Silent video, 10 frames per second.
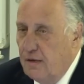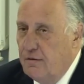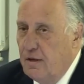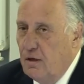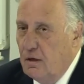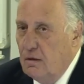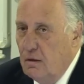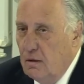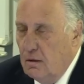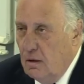I think,
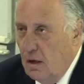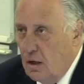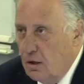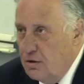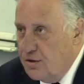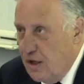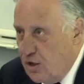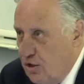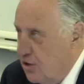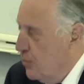
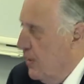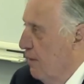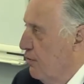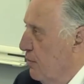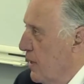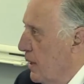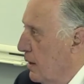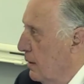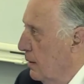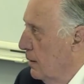concessions we have to make.
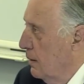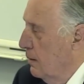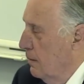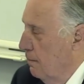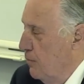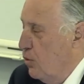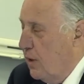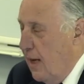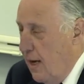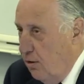You
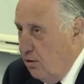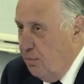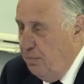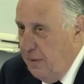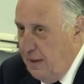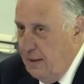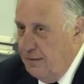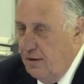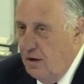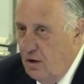cannot be
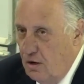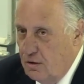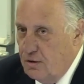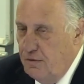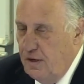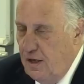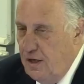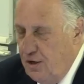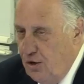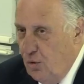at the heart of the
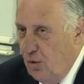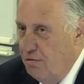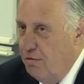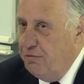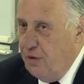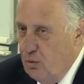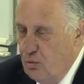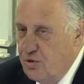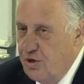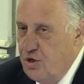EU and
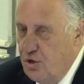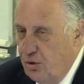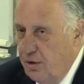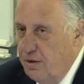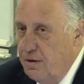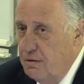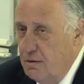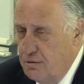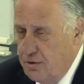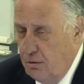refuse to join the
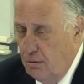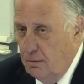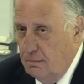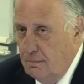Eurozone.